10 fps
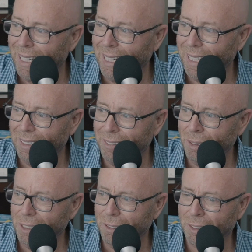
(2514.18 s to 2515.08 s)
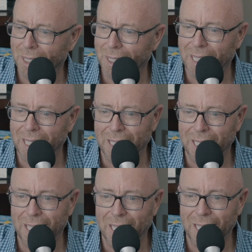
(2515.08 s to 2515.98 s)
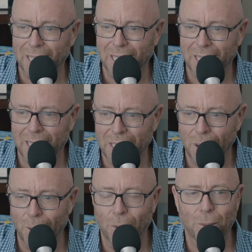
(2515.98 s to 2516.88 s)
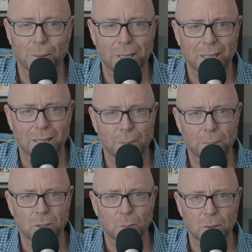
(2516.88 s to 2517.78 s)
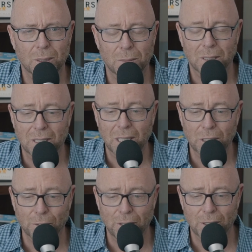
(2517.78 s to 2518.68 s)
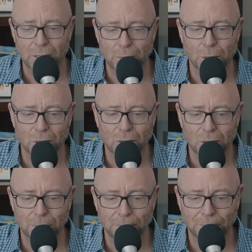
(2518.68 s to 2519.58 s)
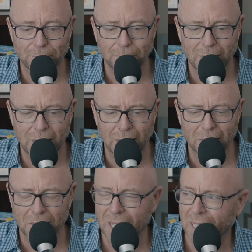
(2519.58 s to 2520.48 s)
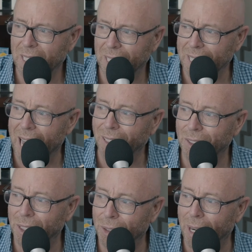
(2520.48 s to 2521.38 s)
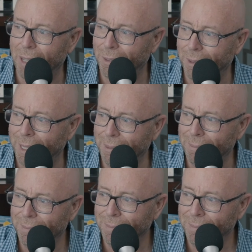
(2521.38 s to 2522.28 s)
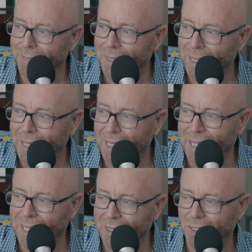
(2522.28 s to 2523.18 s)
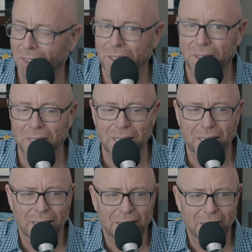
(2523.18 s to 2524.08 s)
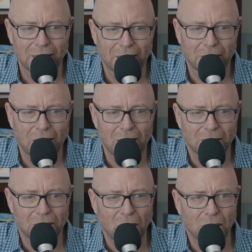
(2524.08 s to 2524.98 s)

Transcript: It's interesting, like they know that the principles I'm going to teach are found in books. Yeah, you know, it's not a technology driver, right? Not necessarily. Uh, you know, Collins talks